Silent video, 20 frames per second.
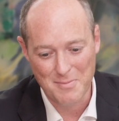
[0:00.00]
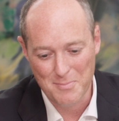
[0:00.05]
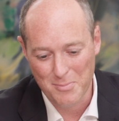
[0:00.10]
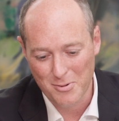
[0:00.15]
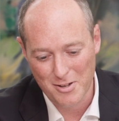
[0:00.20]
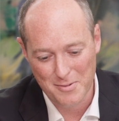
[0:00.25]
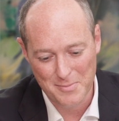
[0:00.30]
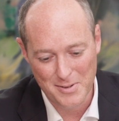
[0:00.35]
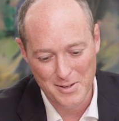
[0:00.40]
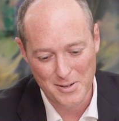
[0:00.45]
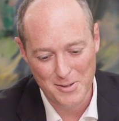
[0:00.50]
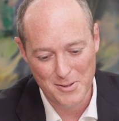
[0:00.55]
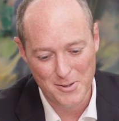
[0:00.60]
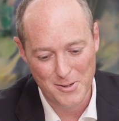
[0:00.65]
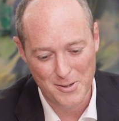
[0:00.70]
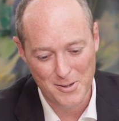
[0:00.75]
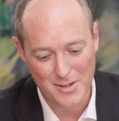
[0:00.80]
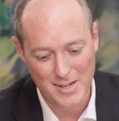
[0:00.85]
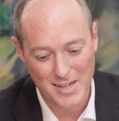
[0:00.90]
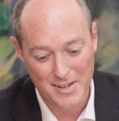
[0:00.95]
employment
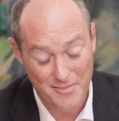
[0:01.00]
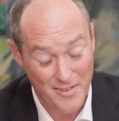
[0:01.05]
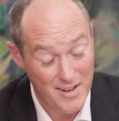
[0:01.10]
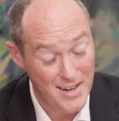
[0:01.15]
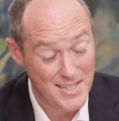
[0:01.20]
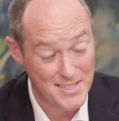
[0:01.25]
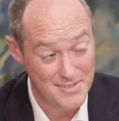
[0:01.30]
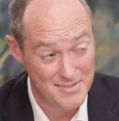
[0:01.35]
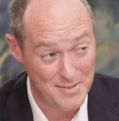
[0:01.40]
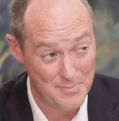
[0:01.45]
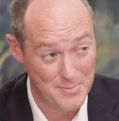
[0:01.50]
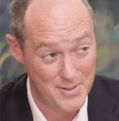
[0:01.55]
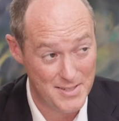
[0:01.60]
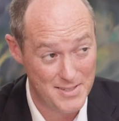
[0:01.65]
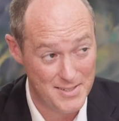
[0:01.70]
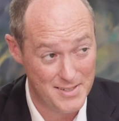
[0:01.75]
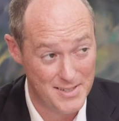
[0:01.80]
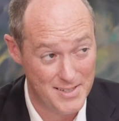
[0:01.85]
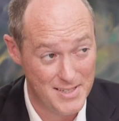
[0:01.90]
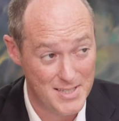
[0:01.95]
law advisory
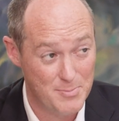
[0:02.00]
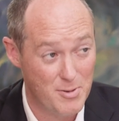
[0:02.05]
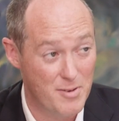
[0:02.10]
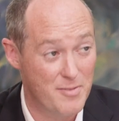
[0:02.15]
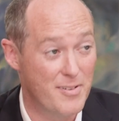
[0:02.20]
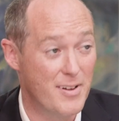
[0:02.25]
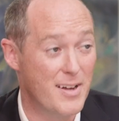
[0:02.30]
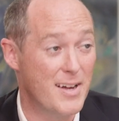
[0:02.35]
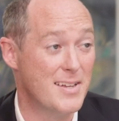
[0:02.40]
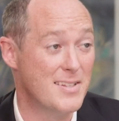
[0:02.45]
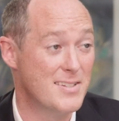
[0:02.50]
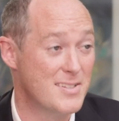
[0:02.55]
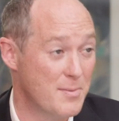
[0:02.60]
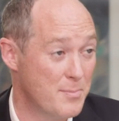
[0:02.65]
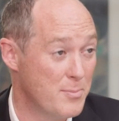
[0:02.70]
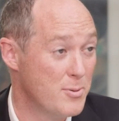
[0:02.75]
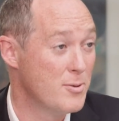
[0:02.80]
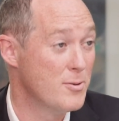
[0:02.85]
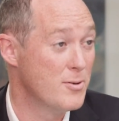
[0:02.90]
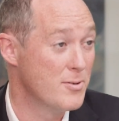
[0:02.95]
business provides
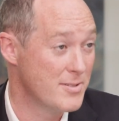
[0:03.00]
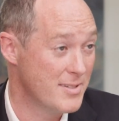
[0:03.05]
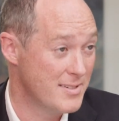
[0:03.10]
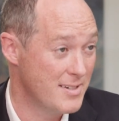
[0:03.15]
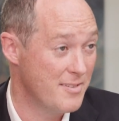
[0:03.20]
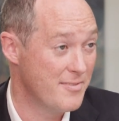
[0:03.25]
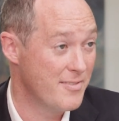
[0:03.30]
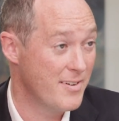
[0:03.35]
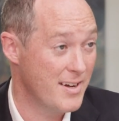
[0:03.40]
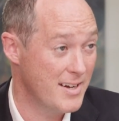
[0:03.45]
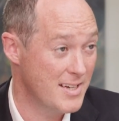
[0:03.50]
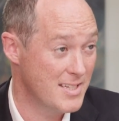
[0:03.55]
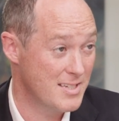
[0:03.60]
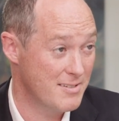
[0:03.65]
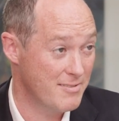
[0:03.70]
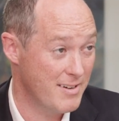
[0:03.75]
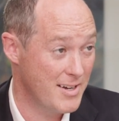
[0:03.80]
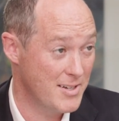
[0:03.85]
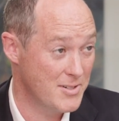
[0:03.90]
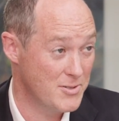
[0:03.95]
support and advice
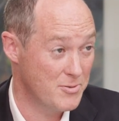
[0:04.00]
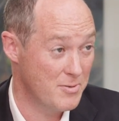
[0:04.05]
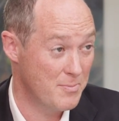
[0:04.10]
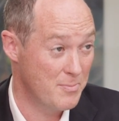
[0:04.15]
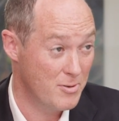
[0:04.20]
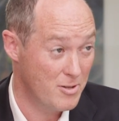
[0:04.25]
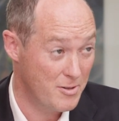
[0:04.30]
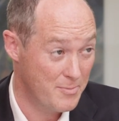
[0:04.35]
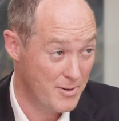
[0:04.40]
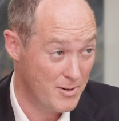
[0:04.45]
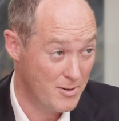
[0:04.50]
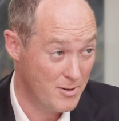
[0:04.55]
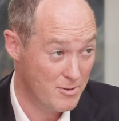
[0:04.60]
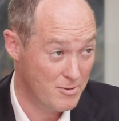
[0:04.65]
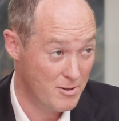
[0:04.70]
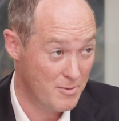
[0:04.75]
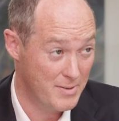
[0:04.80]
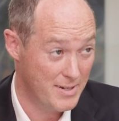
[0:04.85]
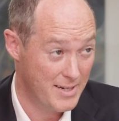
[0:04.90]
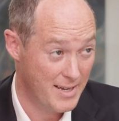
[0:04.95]
around your employment law
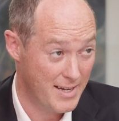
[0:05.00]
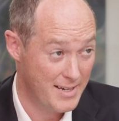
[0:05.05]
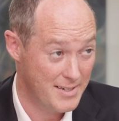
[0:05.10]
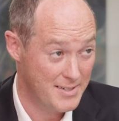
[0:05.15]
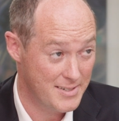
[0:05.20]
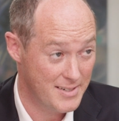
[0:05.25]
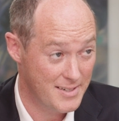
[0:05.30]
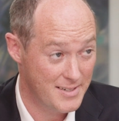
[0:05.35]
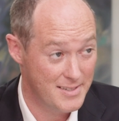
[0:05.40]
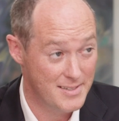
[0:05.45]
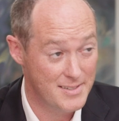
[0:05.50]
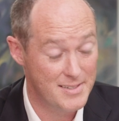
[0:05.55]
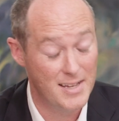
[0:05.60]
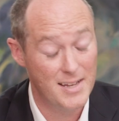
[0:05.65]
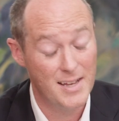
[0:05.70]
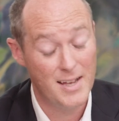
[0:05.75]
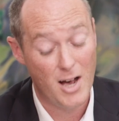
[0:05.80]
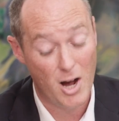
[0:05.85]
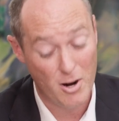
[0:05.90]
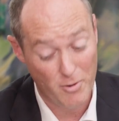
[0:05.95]
obligations.
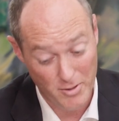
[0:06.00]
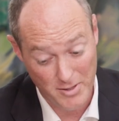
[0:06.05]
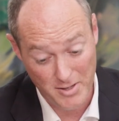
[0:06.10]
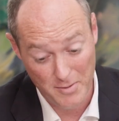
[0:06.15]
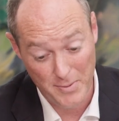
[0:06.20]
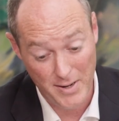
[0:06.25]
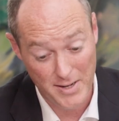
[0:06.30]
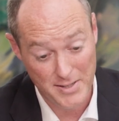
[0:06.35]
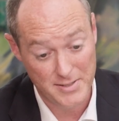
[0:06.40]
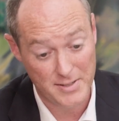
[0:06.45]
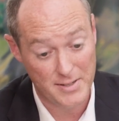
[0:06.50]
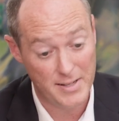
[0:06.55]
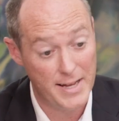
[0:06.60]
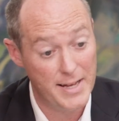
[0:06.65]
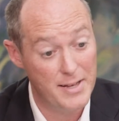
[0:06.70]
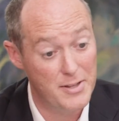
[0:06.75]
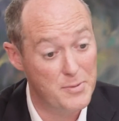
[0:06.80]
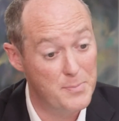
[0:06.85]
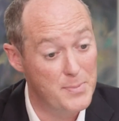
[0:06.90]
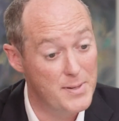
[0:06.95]
Our occupational
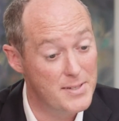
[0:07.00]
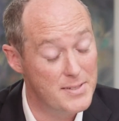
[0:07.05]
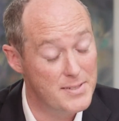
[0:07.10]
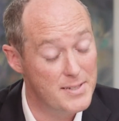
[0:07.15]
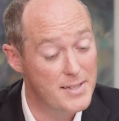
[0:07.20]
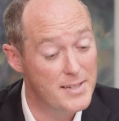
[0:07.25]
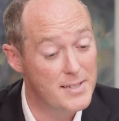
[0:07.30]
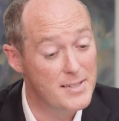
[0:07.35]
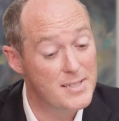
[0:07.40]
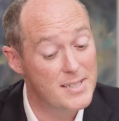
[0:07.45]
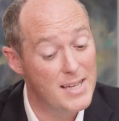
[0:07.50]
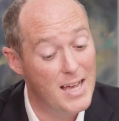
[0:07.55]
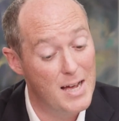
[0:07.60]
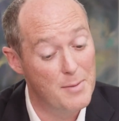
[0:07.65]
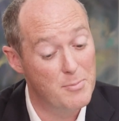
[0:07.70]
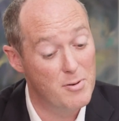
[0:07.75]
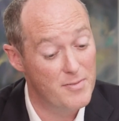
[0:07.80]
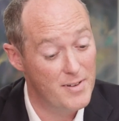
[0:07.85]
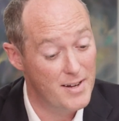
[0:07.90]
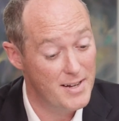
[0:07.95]
health business
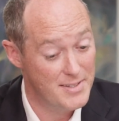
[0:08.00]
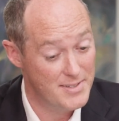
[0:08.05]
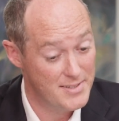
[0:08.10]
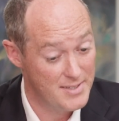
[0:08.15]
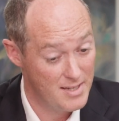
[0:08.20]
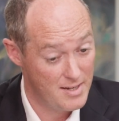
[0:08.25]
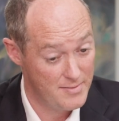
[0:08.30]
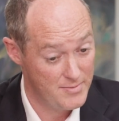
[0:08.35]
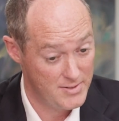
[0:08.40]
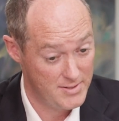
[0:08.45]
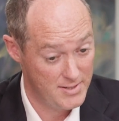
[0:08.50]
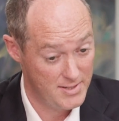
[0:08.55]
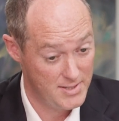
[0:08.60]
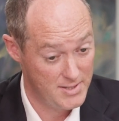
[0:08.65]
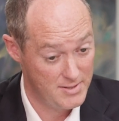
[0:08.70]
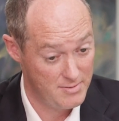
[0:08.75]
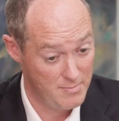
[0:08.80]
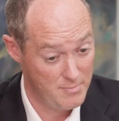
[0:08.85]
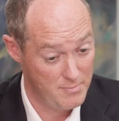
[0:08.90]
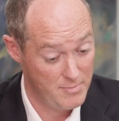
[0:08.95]
provides services
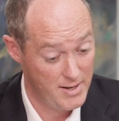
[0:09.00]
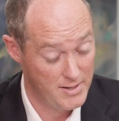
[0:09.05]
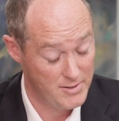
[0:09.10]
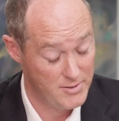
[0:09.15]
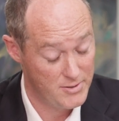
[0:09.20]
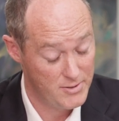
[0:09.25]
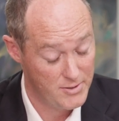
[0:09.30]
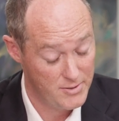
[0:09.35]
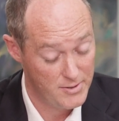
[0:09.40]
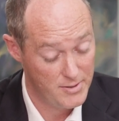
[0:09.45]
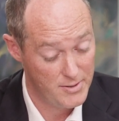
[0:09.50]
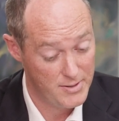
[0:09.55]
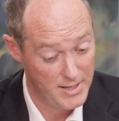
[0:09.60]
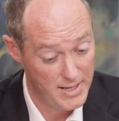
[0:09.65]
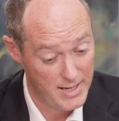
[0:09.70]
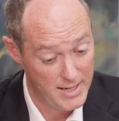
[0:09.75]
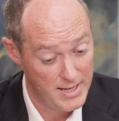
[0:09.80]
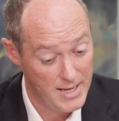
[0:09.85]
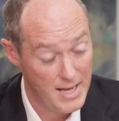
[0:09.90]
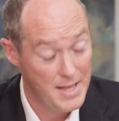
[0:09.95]
to ensure
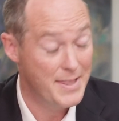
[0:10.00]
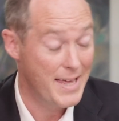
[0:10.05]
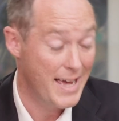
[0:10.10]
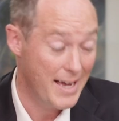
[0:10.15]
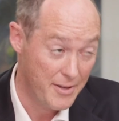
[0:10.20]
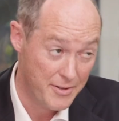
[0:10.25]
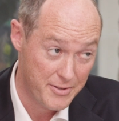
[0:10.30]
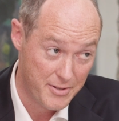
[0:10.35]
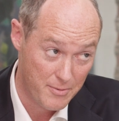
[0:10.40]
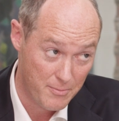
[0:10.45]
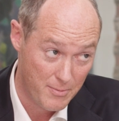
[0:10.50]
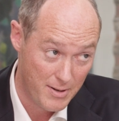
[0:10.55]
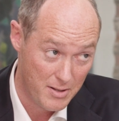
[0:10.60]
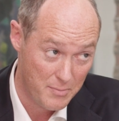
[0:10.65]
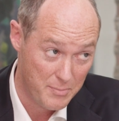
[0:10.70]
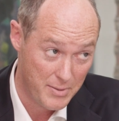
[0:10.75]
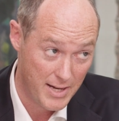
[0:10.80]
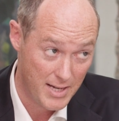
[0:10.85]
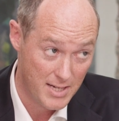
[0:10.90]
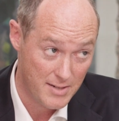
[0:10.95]
the health and
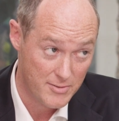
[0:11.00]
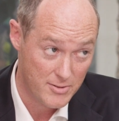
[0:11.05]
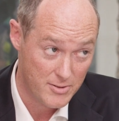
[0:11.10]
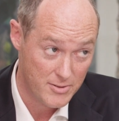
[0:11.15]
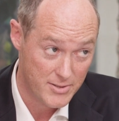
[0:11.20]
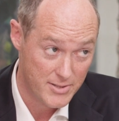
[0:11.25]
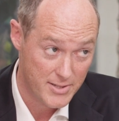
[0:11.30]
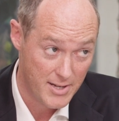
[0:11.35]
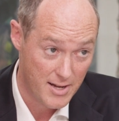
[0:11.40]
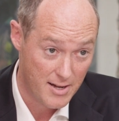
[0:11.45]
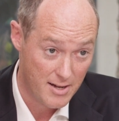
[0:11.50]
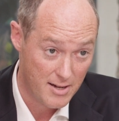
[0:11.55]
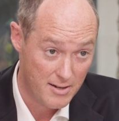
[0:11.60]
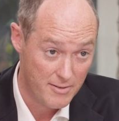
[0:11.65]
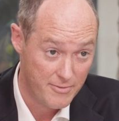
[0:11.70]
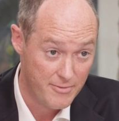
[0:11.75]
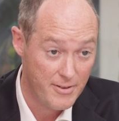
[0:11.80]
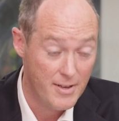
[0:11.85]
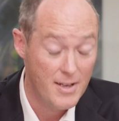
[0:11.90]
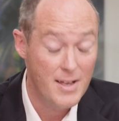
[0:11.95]
well-being of your
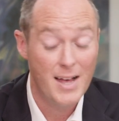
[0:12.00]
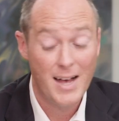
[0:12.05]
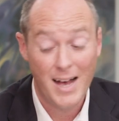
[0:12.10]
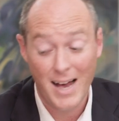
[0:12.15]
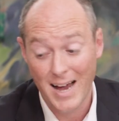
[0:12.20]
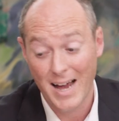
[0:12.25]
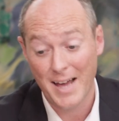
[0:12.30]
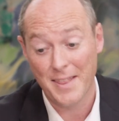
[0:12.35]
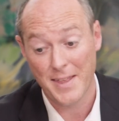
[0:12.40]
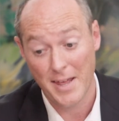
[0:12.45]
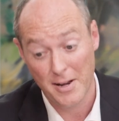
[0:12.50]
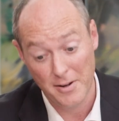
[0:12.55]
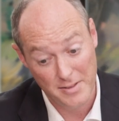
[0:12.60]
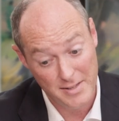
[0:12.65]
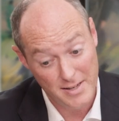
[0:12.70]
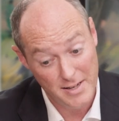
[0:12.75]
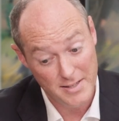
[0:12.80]
staff. And then on the